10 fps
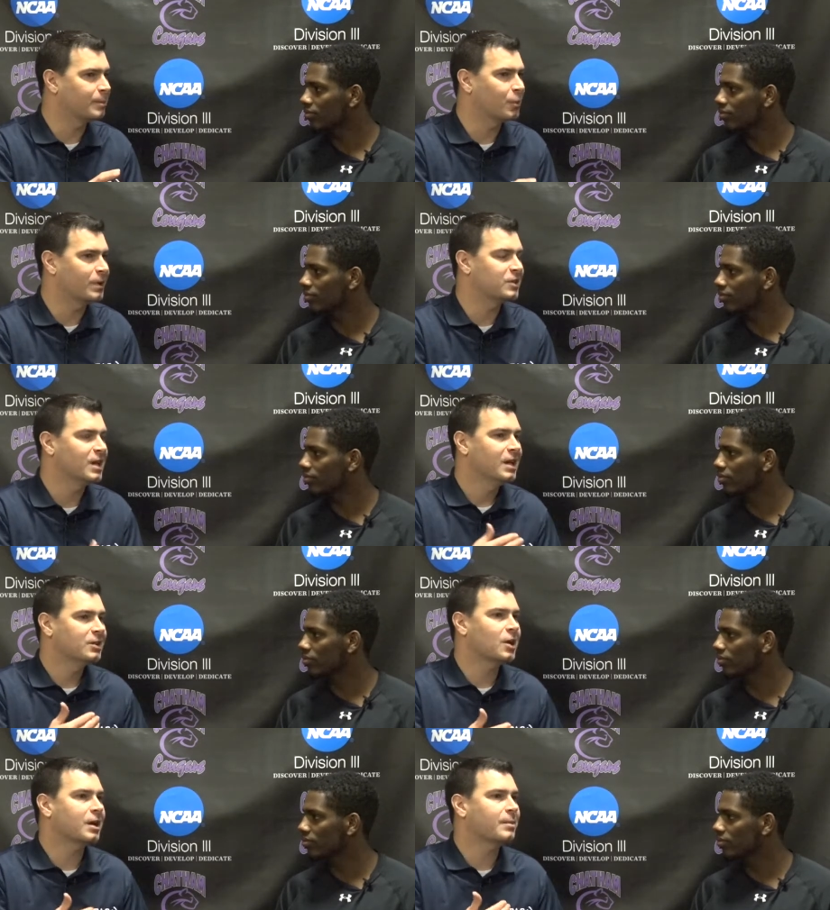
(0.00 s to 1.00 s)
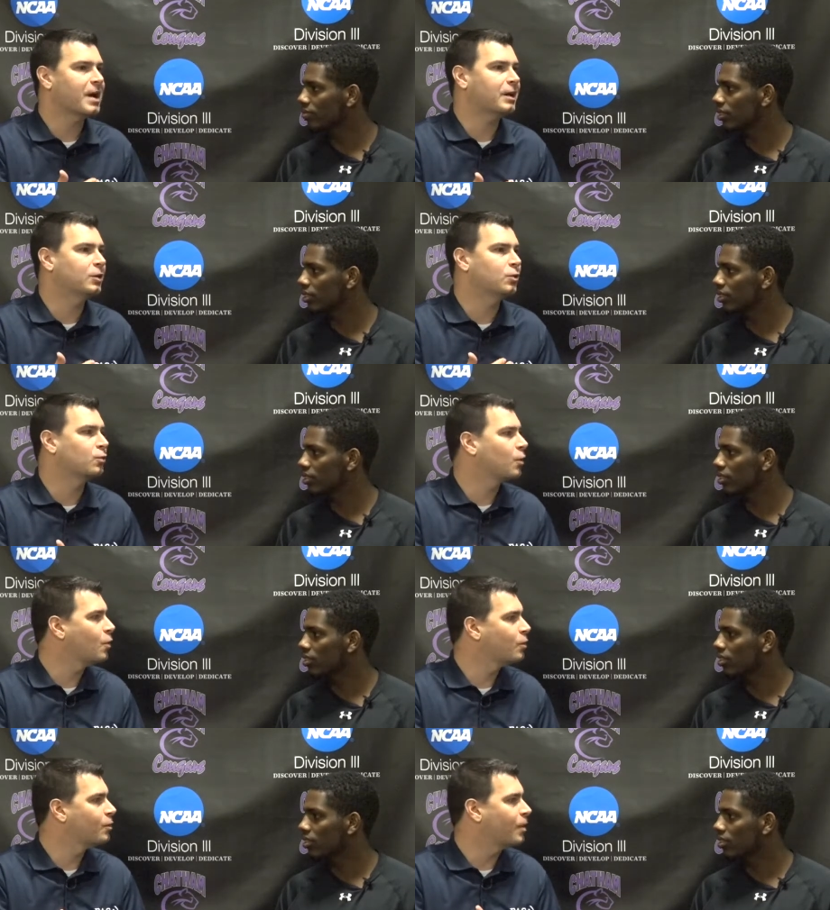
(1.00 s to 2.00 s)
Speaker 1: points, talk about your
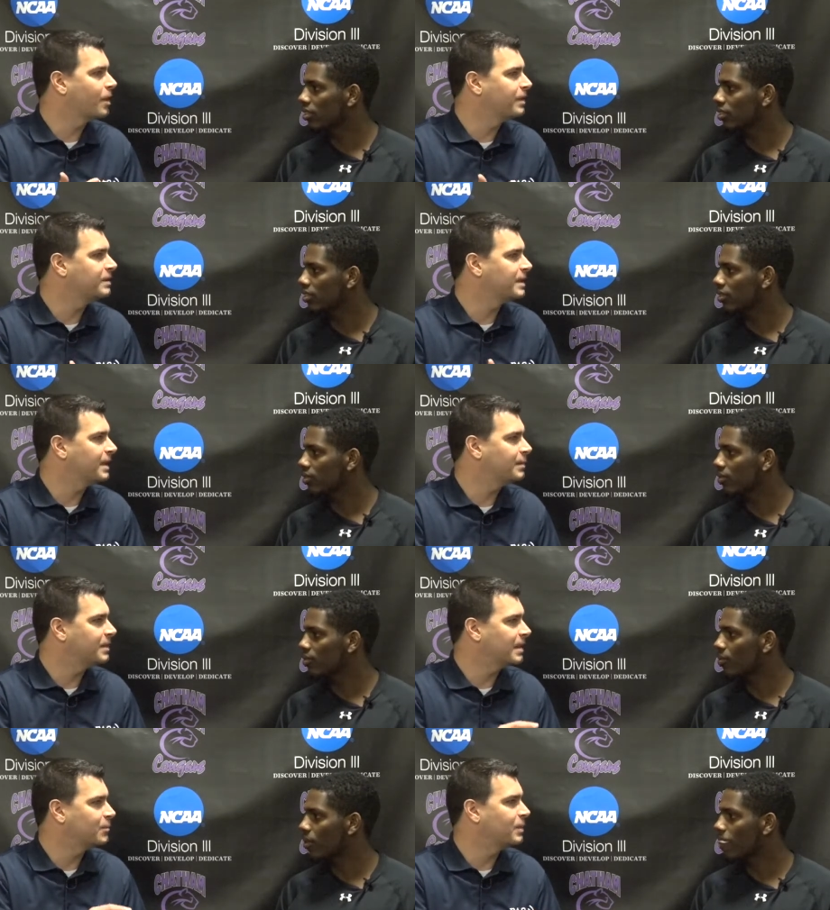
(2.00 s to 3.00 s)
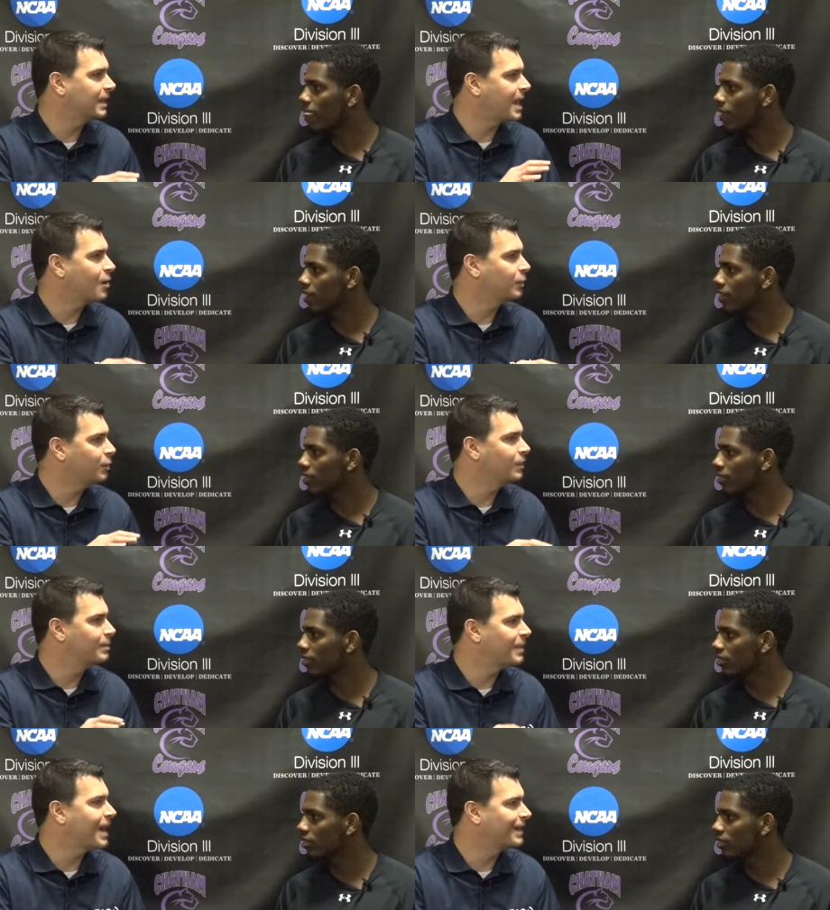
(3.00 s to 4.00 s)
role on the team and, and really how you
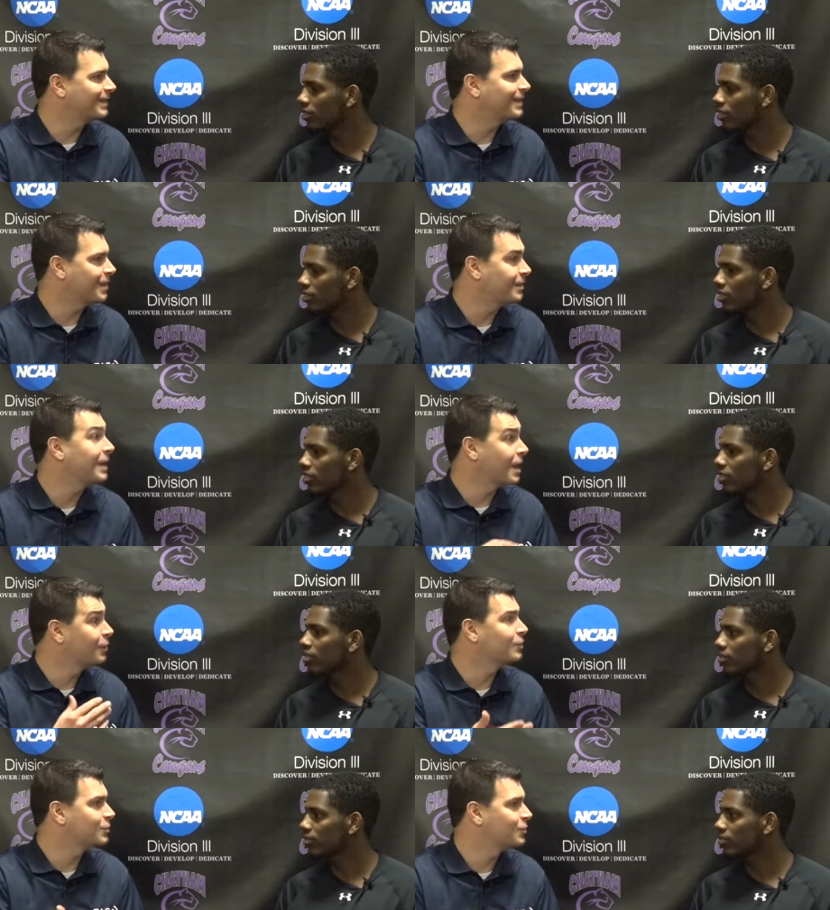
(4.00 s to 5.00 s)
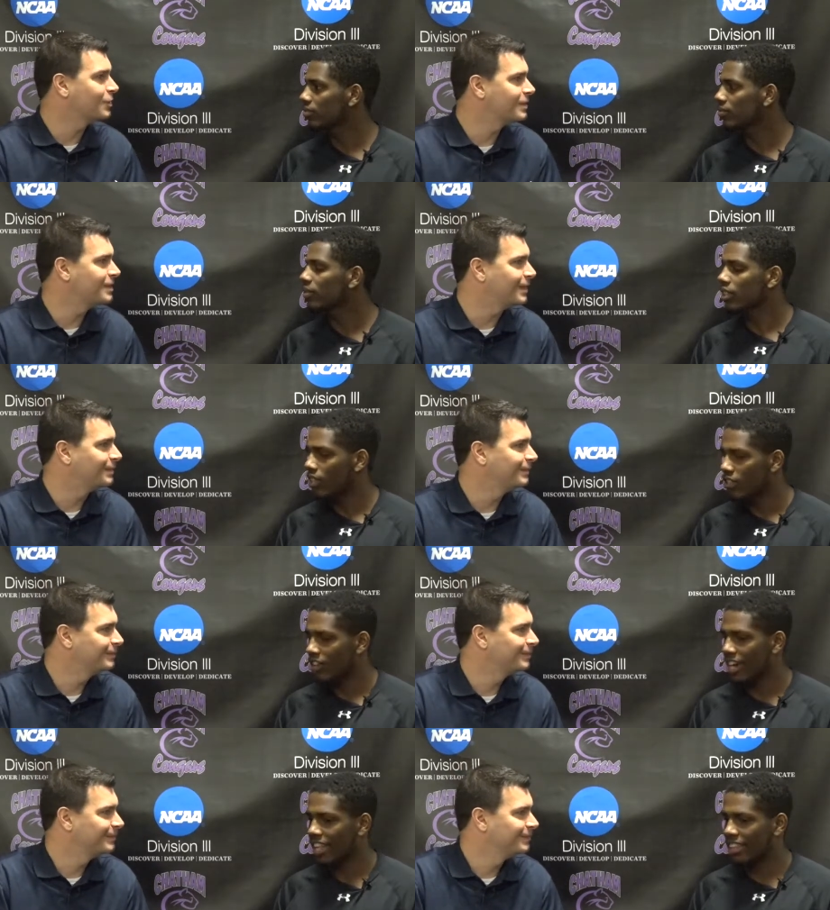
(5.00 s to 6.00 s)
impact the, the others on the team.
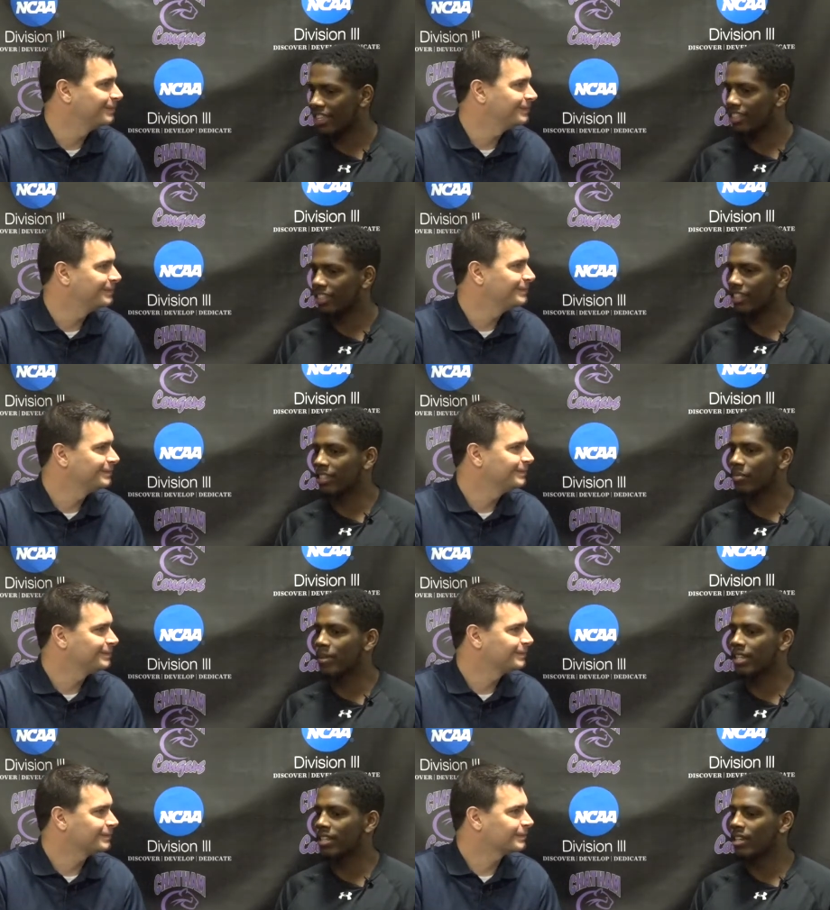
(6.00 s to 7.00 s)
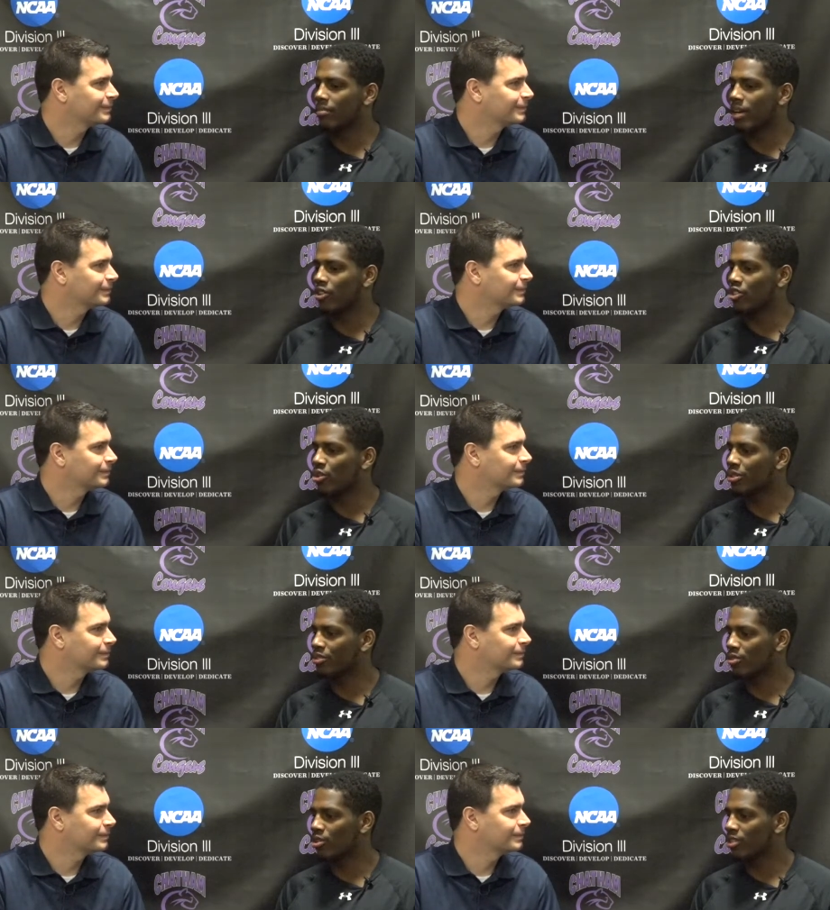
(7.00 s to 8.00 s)
Speaker 2: Right. I think the big thing about knowing
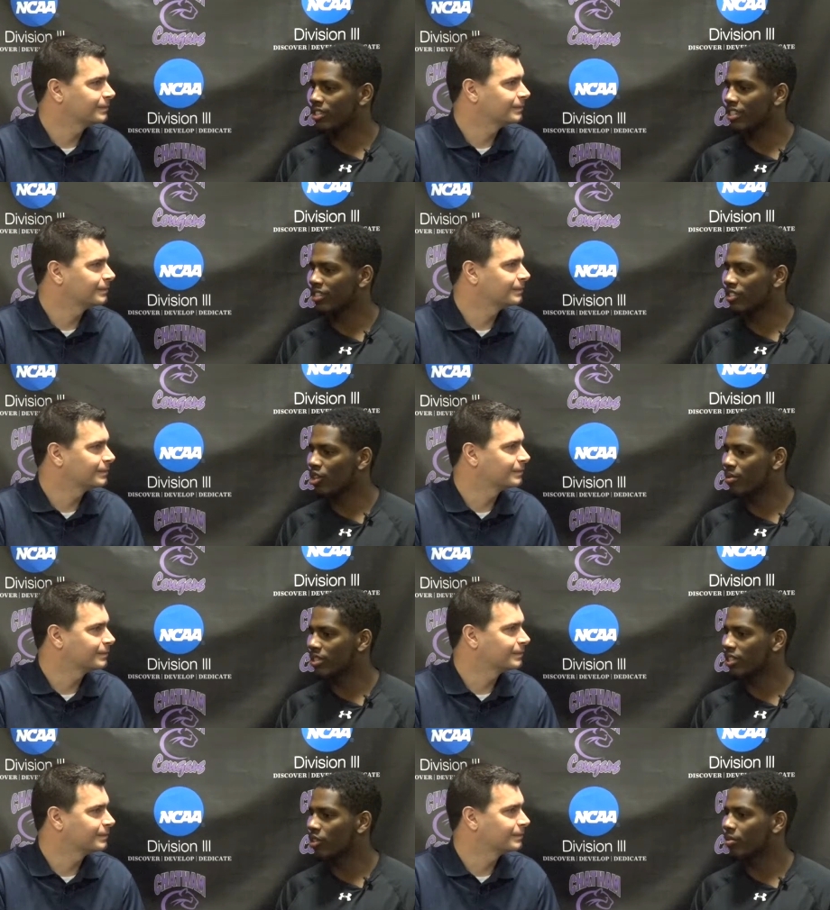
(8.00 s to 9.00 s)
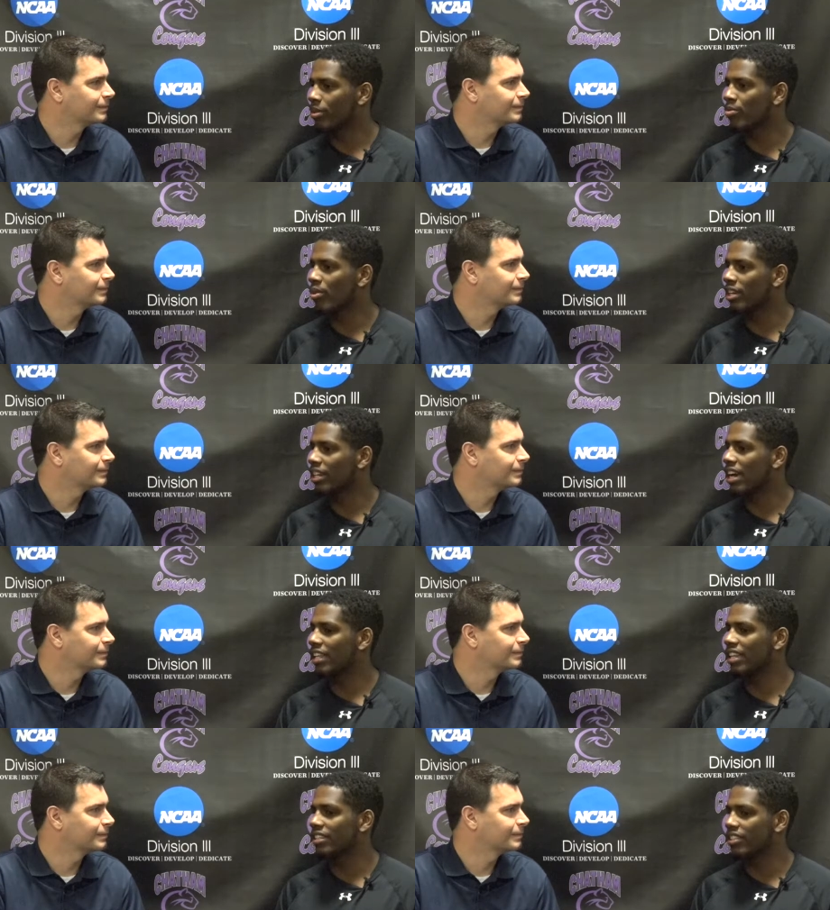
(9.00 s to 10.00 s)
your role is that there's always going to be one guy
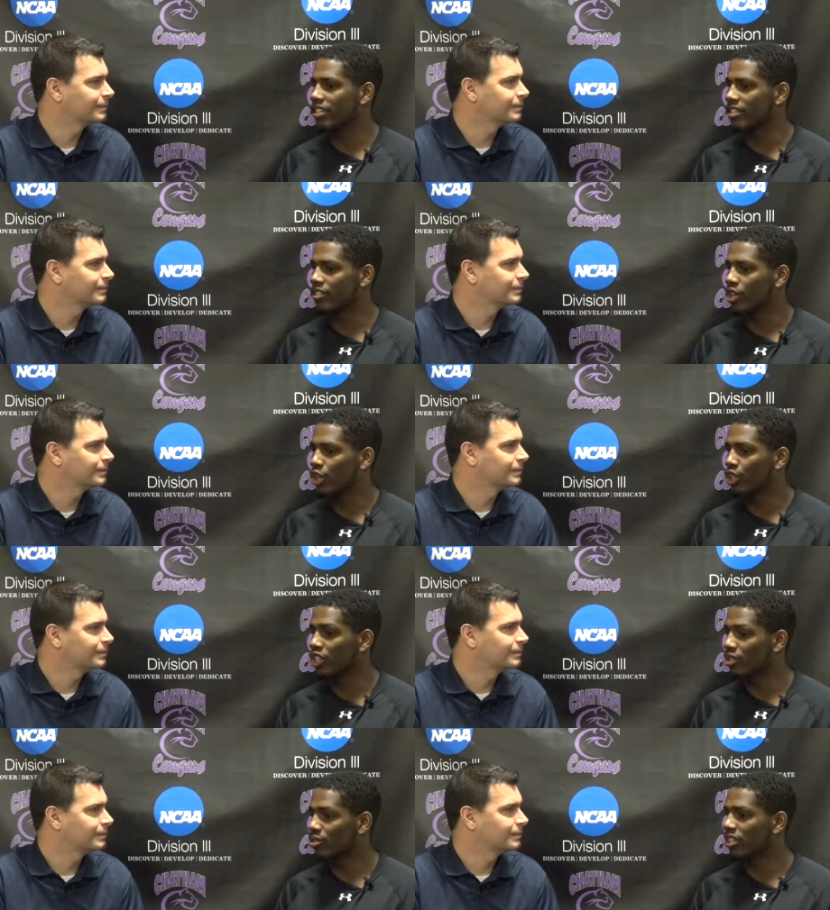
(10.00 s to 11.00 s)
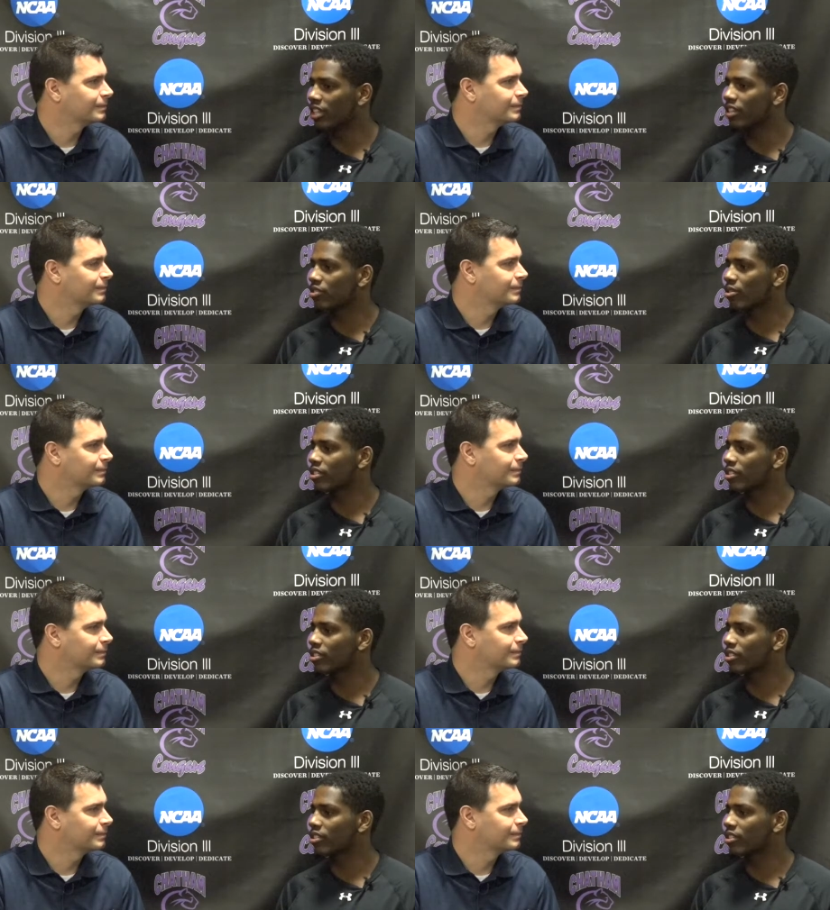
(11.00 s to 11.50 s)
that does little things or